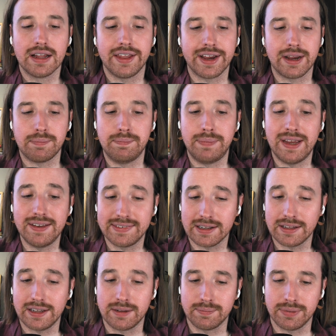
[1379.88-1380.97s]
Like,
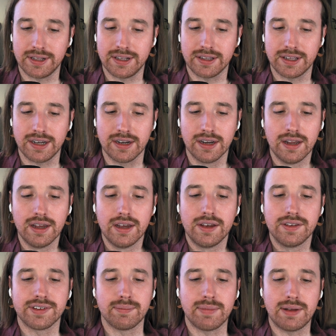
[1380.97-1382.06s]
basically completely.
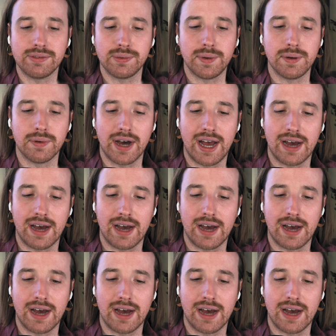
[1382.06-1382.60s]
Sometimes we will